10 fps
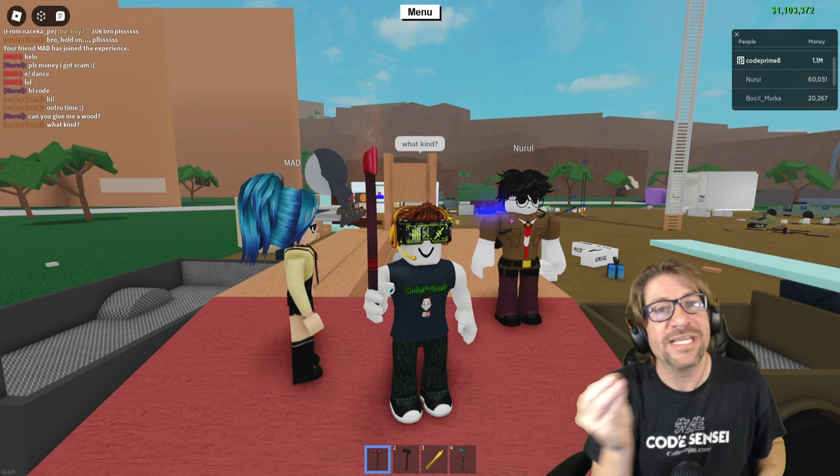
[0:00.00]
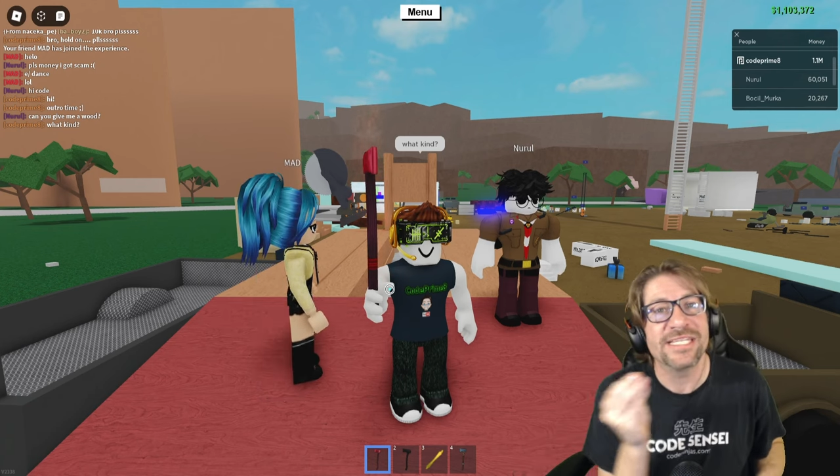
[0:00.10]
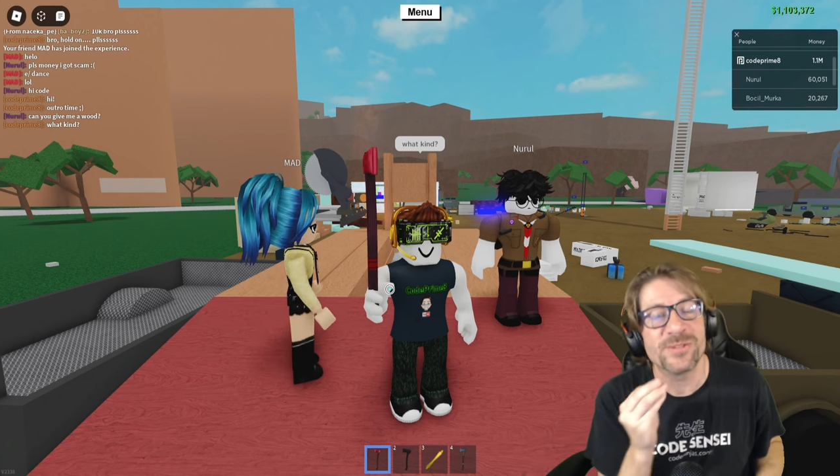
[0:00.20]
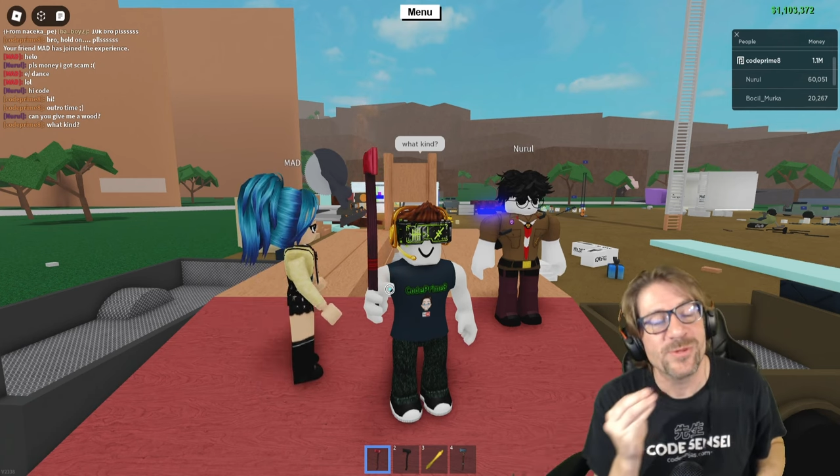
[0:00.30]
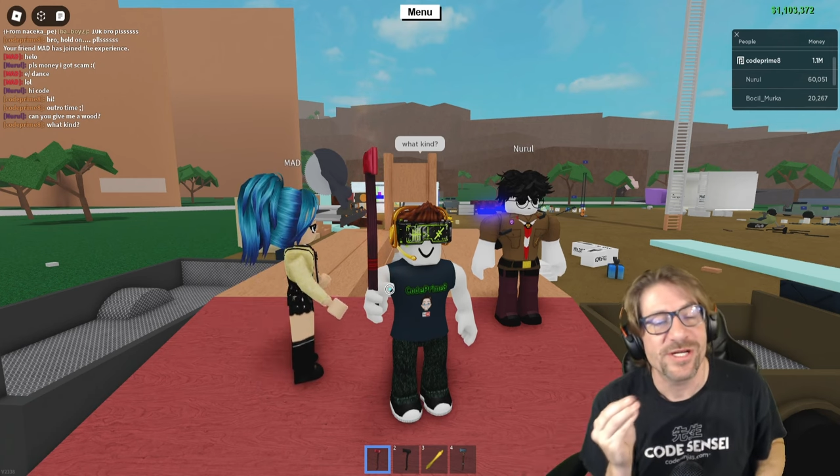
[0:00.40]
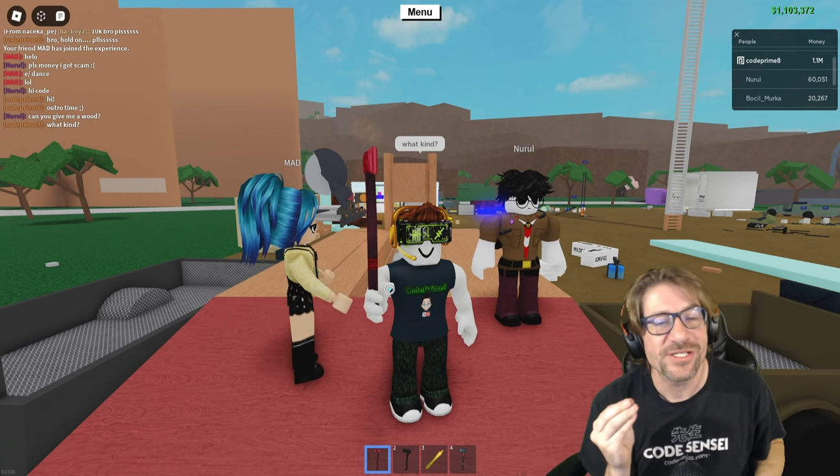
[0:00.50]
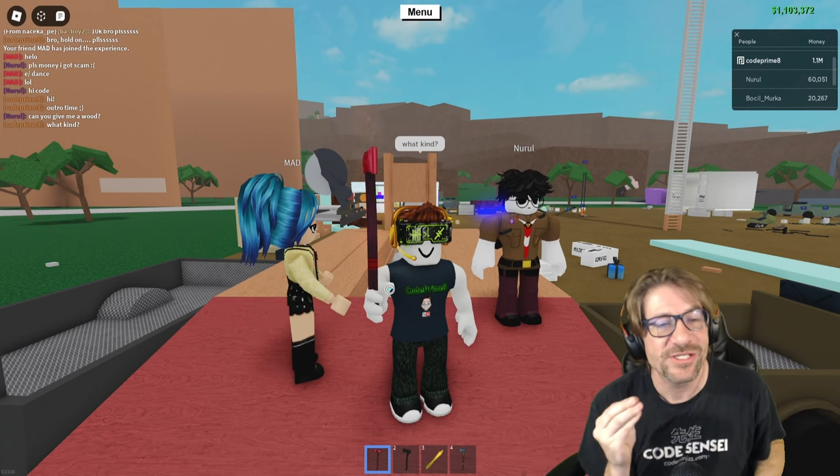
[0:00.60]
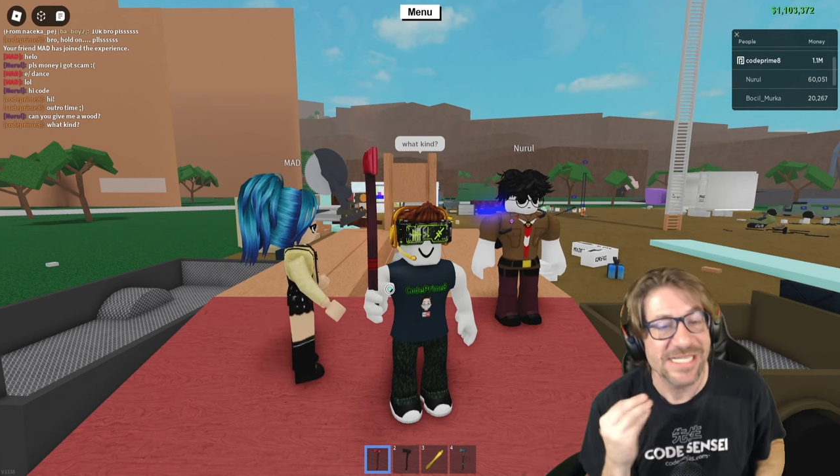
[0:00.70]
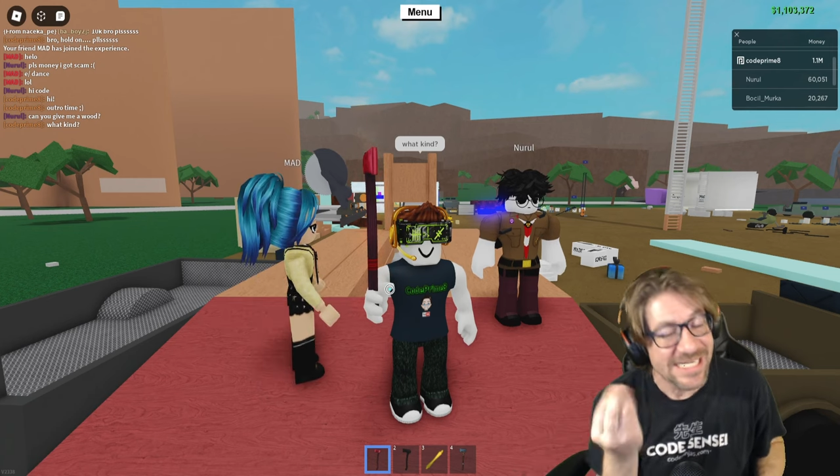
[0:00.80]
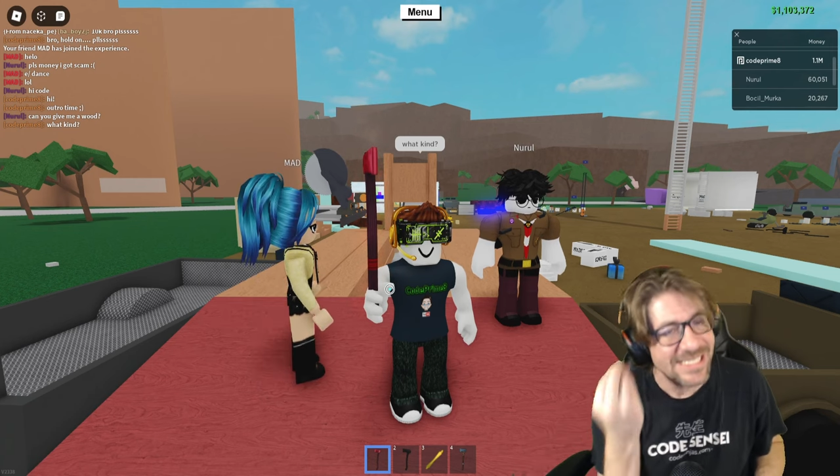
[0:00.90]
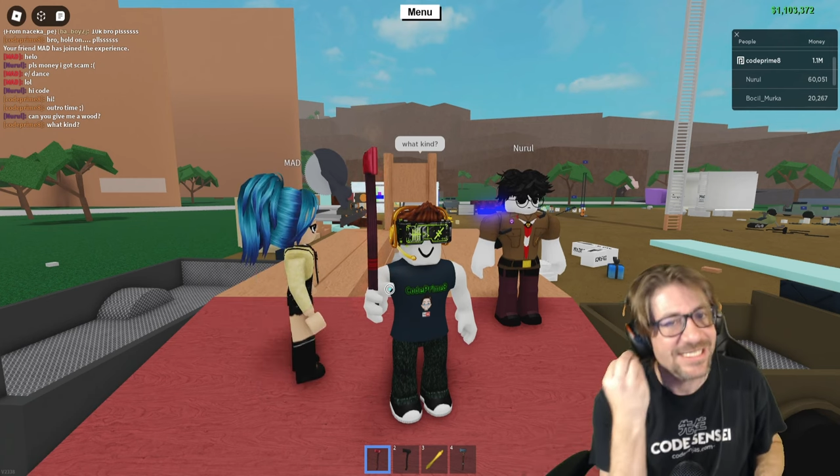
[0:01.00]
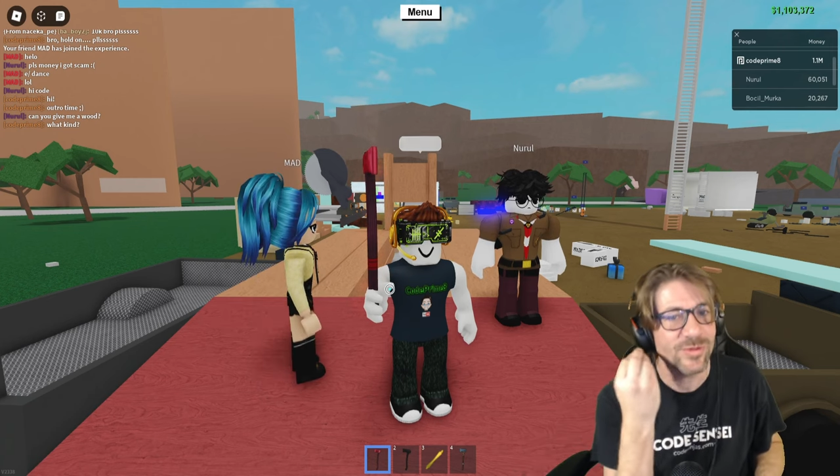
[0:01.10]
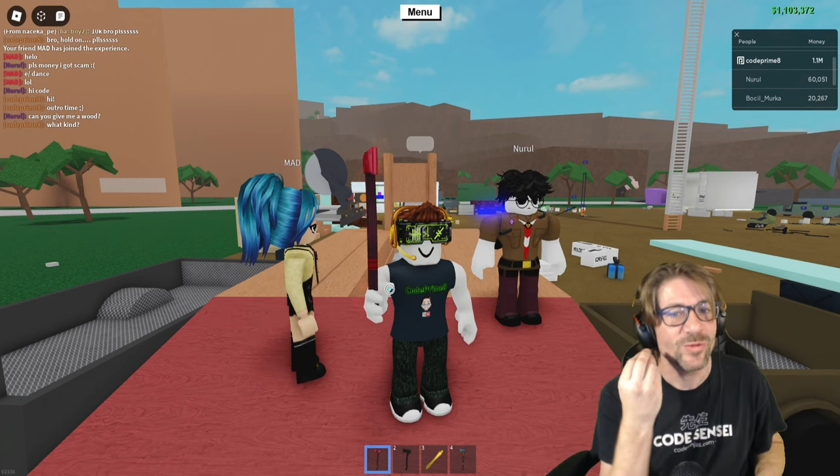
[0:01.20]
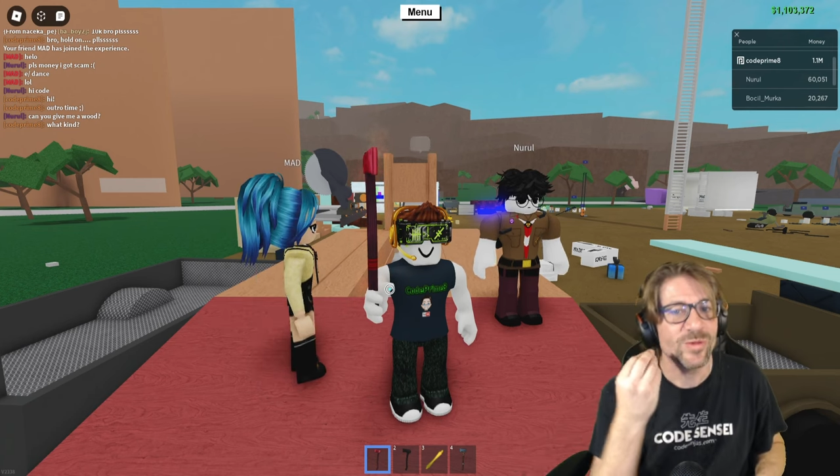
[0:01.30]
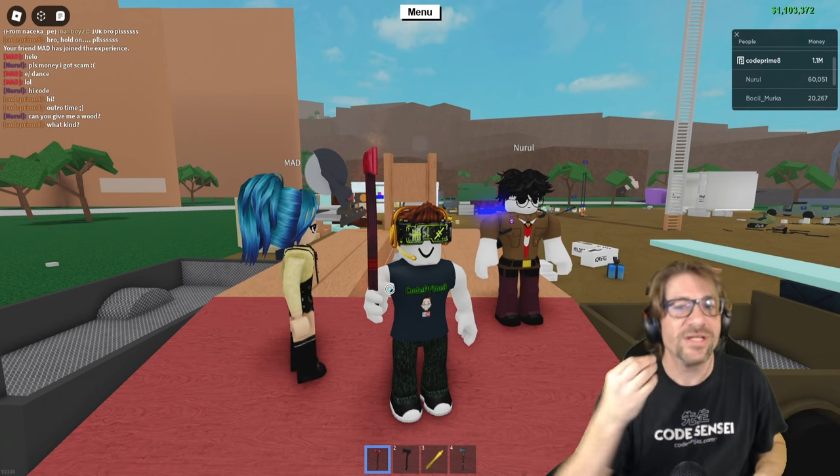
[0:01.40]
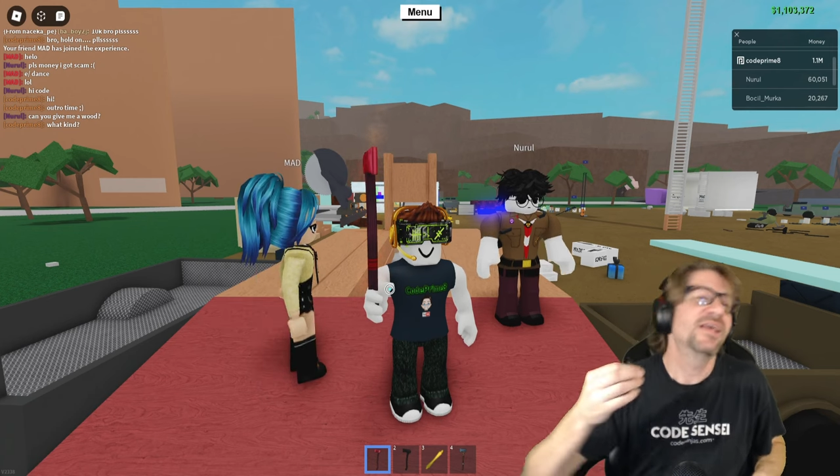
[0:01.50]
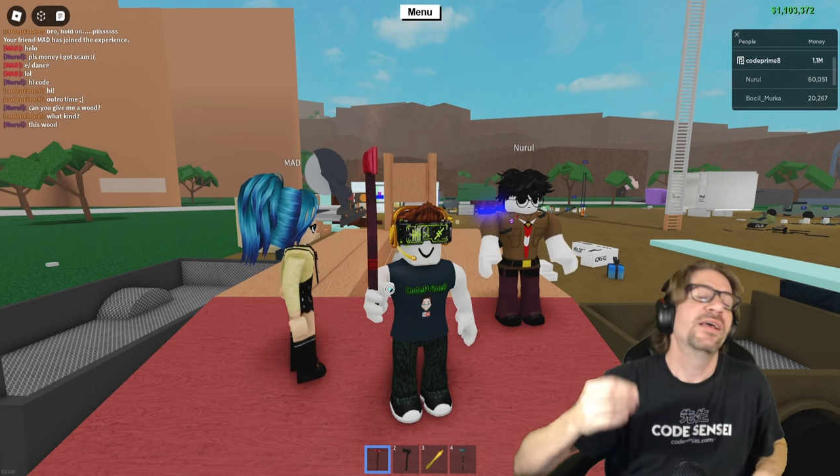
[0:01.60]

get to watch anytime you want.